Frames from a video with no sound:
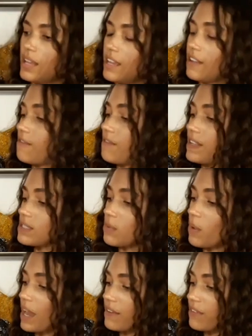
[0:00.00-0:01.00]
it fits a
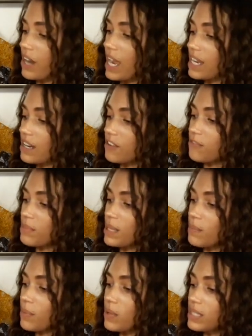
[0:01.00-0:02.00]
wide variety of
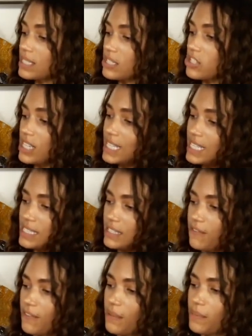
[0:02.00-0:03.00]
people. It's such an
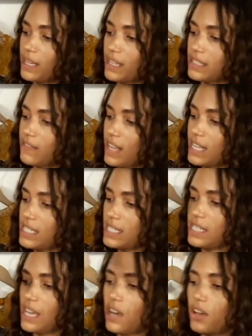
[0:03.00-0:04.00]
easy fit because of that
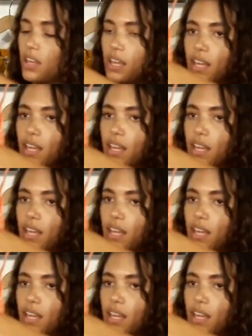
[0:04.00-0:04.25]
detail.